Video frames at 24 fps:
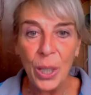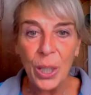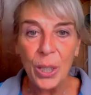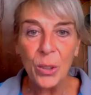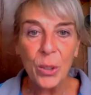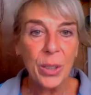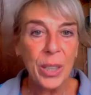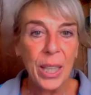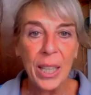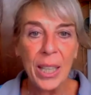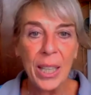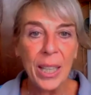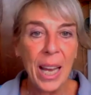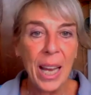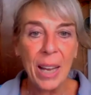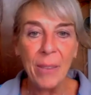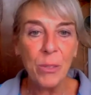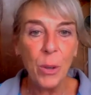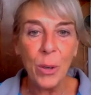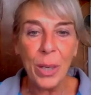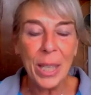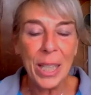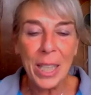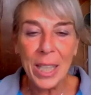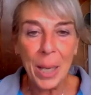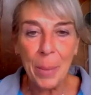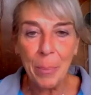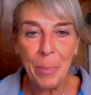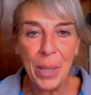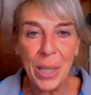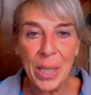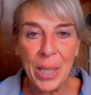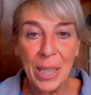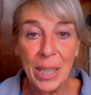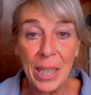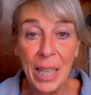So they have no
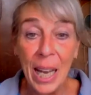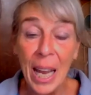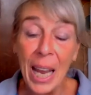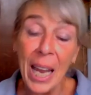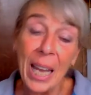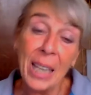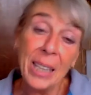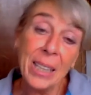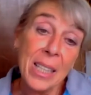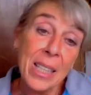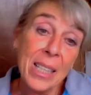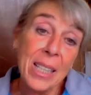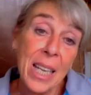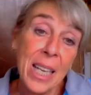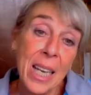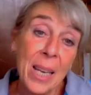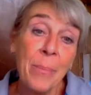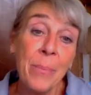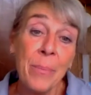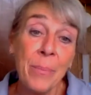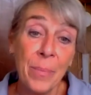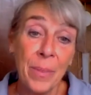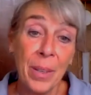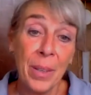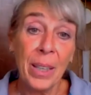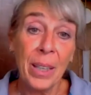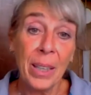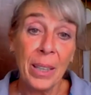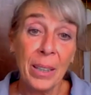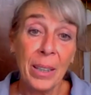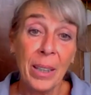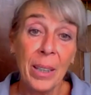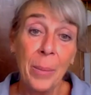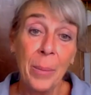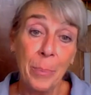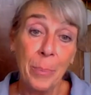inhibition. And the same
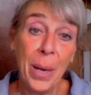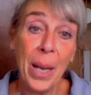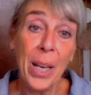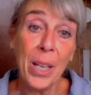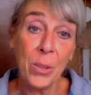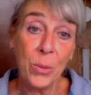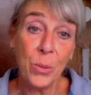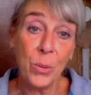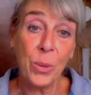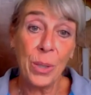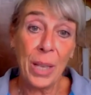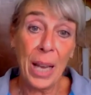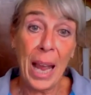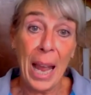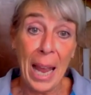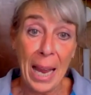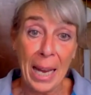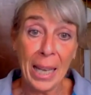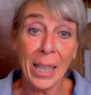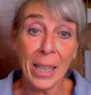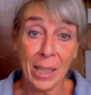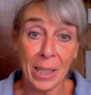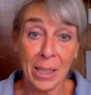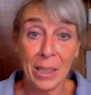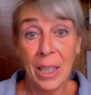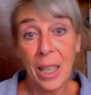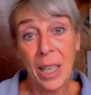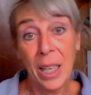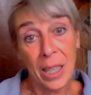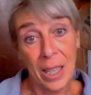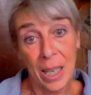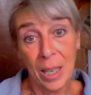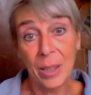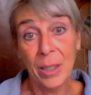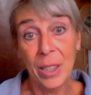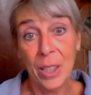applies to their anger. They
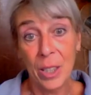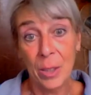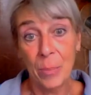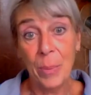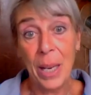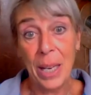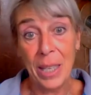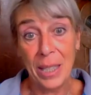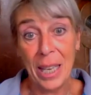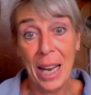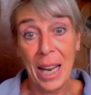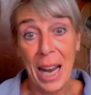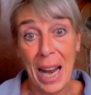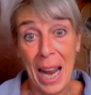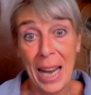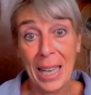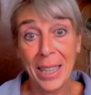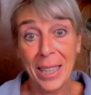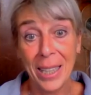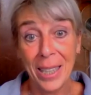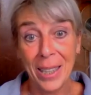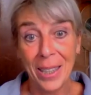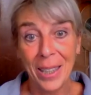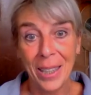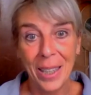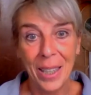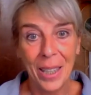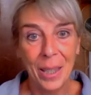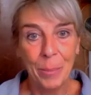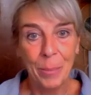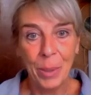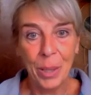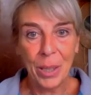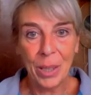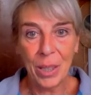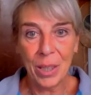can display their anger
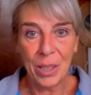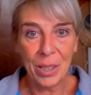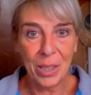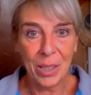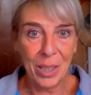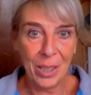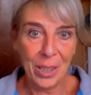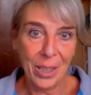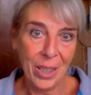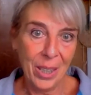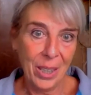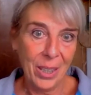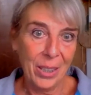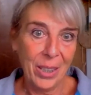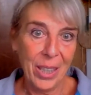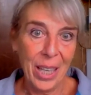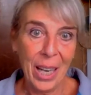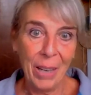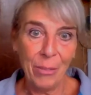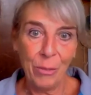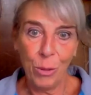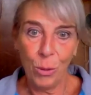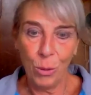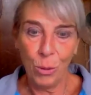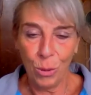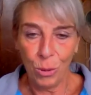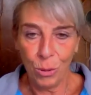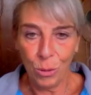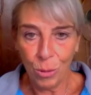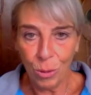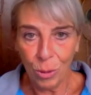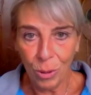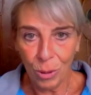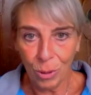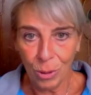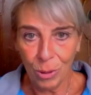because they have no
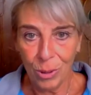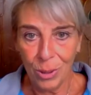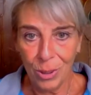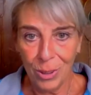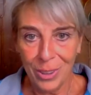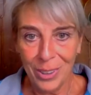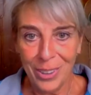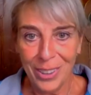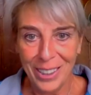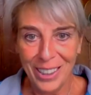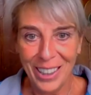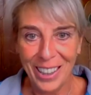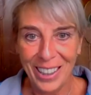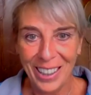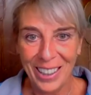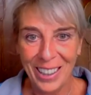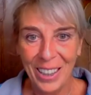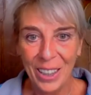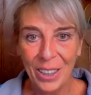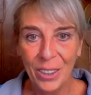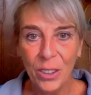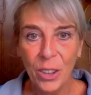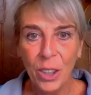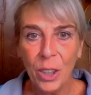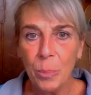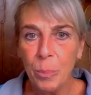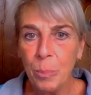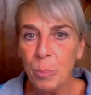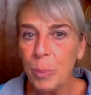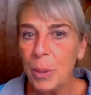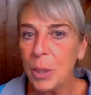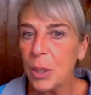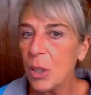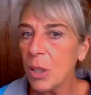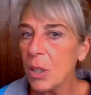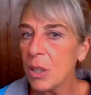control. Not
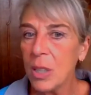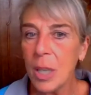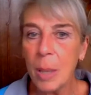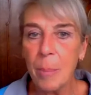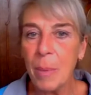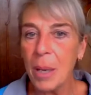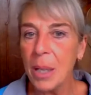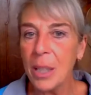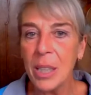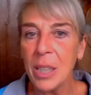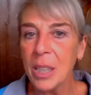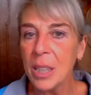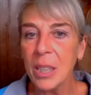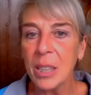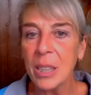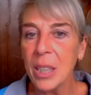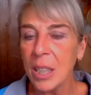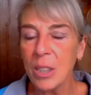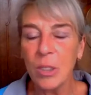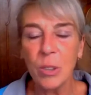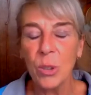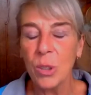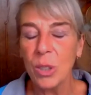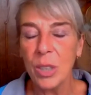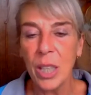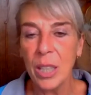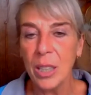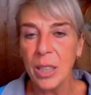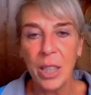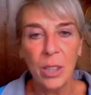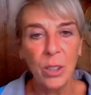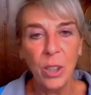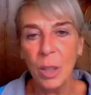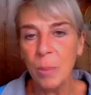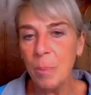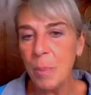because they're malicious, as you said.
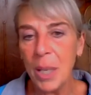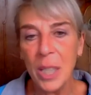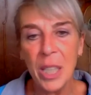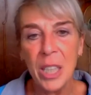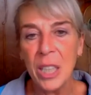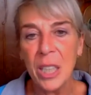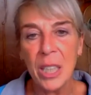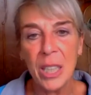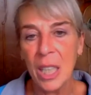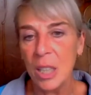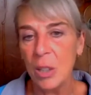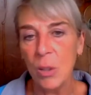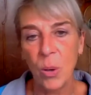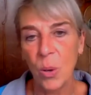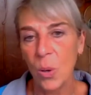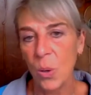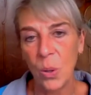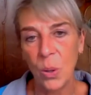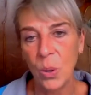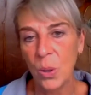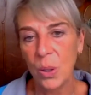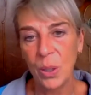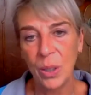They're not malicious at all.